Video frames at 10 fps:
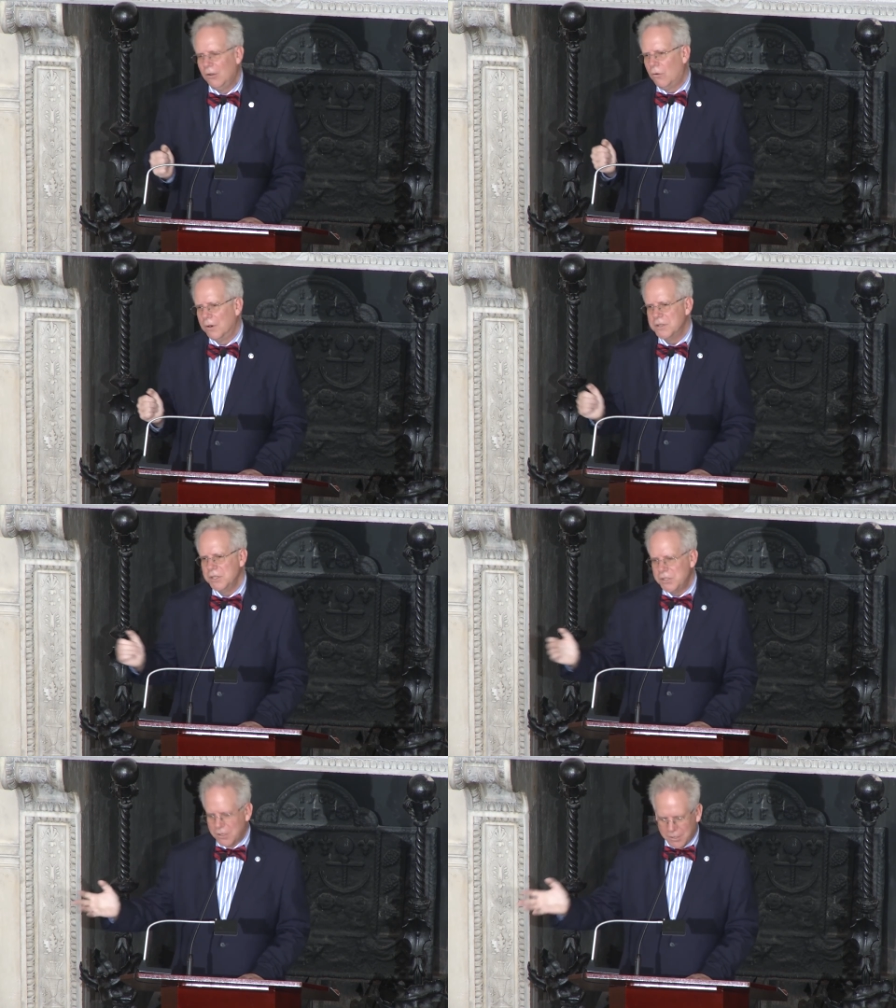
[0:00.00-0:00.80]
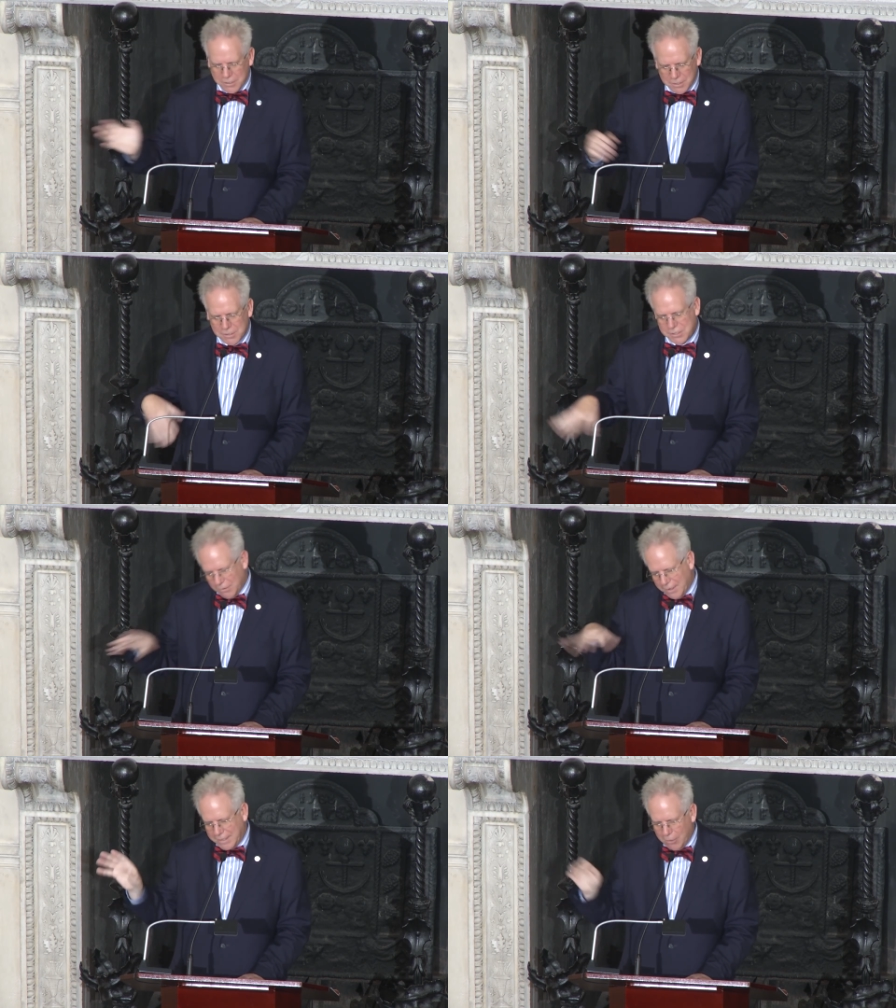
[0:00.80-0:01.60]
or deserters,
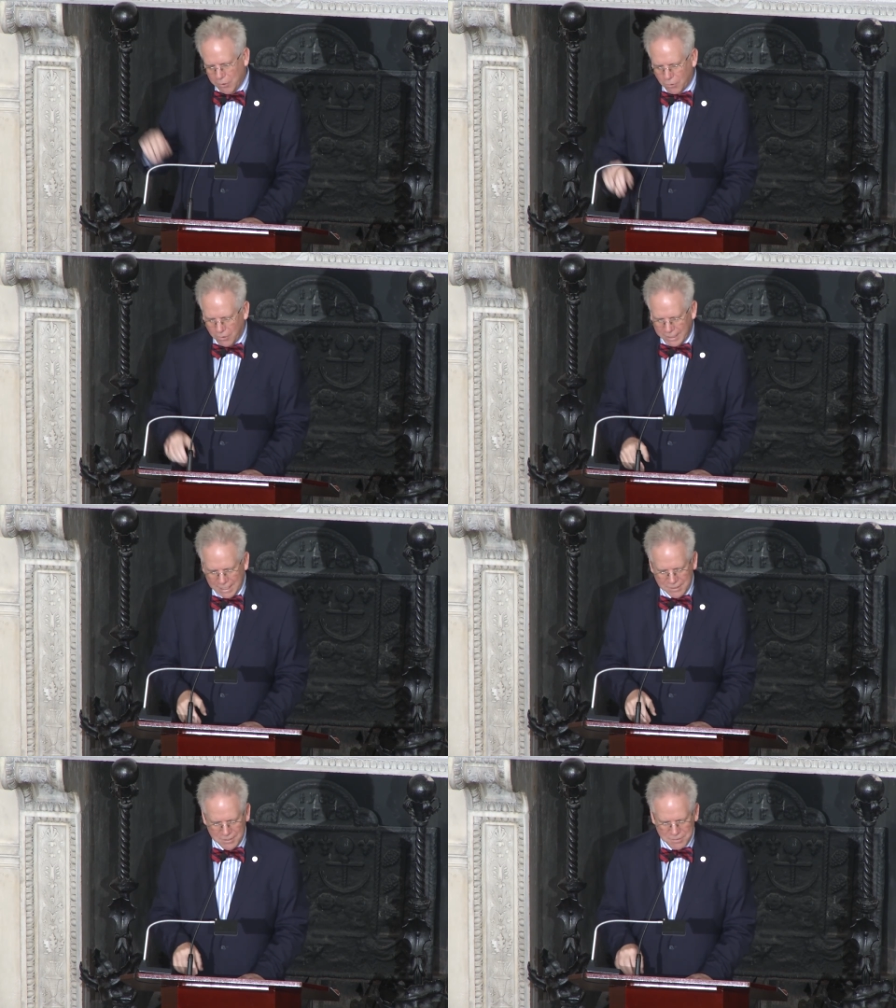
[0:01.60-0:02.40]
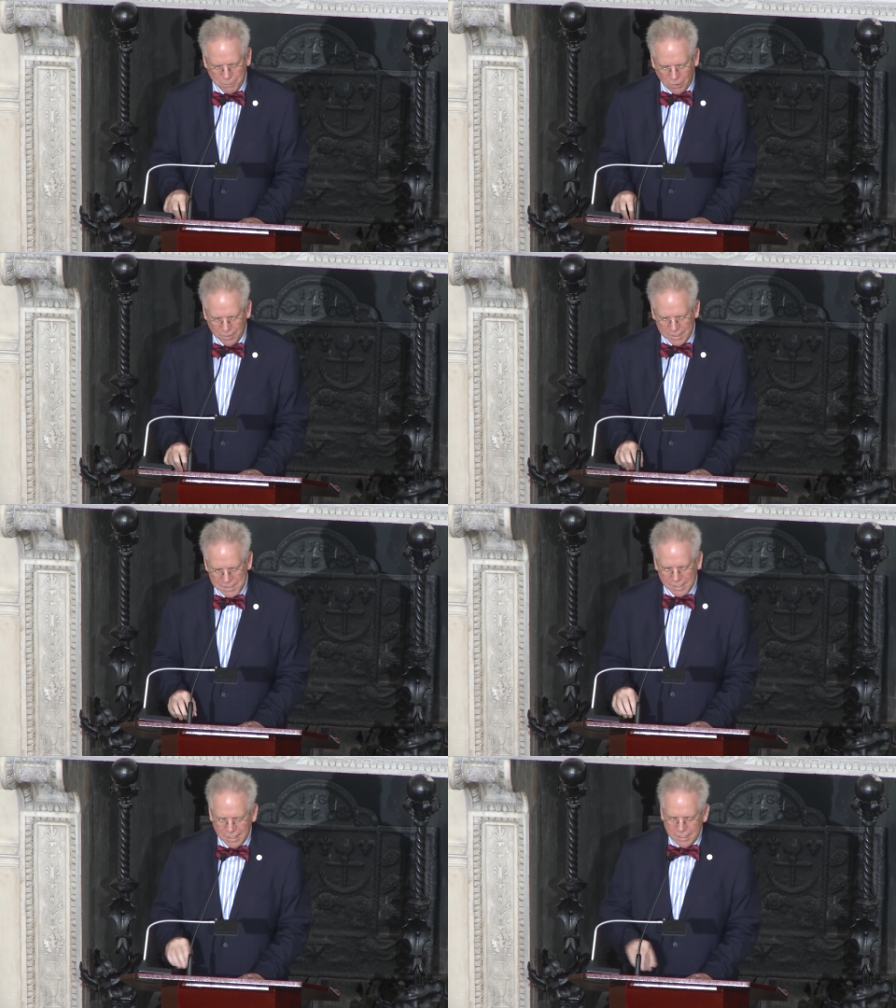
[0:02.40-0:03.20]
so that they would all get this bonus.